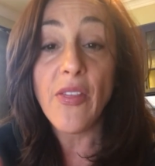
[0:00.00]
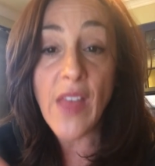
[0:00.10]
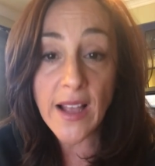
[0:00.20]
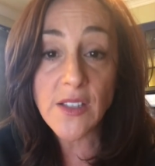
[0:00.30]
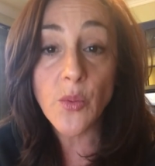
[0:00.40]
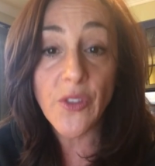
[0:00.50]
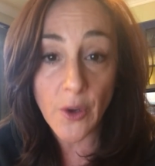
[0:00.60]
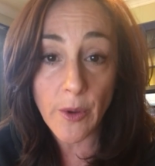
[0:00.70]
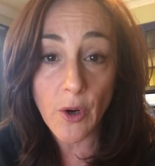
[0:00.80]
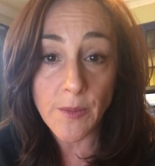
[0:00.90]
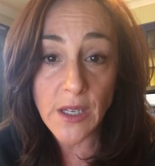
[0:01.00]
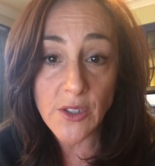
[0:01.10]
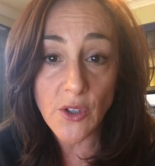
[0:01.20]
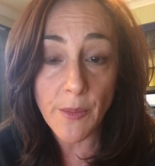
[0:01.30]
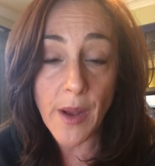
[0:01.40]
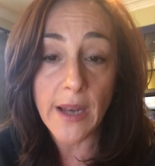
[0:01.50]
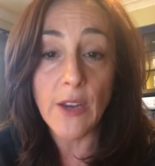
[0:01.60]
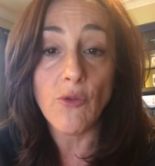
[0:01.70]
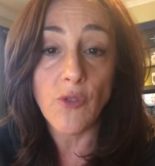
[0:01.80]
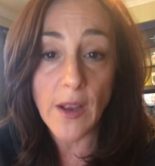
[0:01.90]
That's what thermochrome does in your
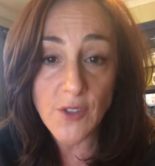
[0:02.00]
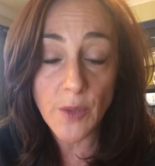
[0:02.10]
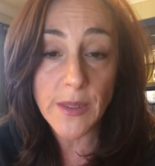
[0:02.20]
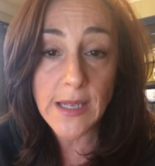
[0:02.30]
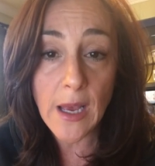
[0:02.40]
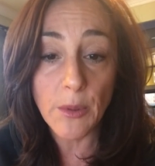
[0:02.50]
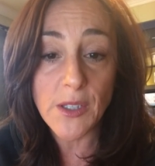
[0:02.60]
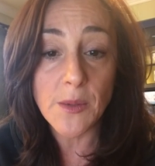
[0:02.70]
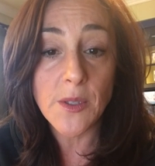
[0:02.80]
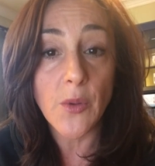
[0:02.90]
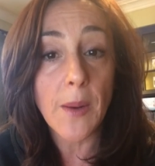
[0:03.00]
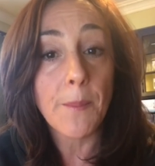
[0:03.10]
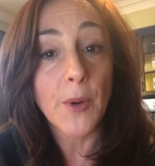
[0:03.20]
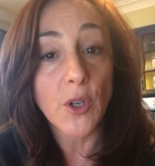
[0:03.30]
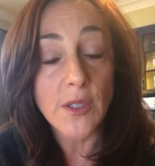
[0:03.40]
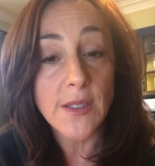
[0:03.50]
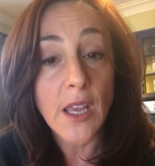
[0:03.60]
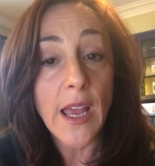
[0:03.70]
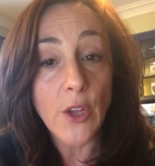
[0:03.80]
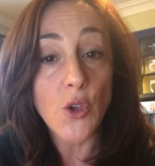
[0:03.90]
body. It revs your metabolism so that it burns
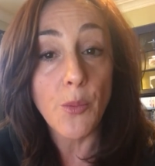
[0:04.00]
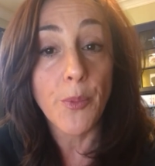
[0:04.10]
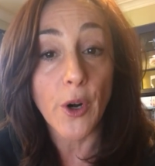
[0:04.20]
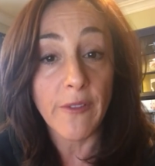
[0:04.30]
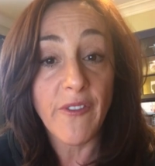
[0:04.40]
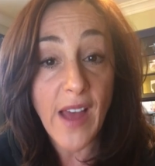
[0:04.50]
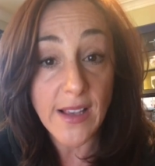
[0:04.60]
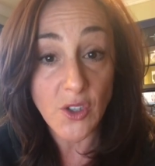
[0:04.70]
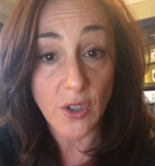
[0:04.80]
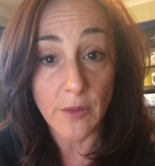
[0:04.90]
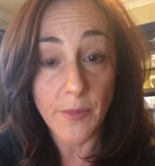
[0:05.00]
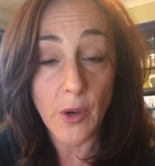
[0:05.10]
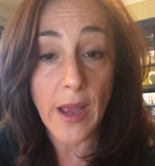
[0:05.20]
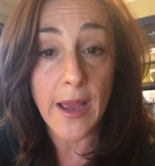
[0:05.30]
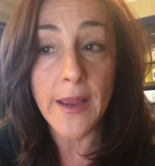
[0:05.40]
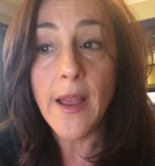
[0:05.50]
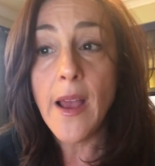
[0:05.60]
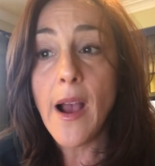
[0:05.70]
and you burn faster. Okay.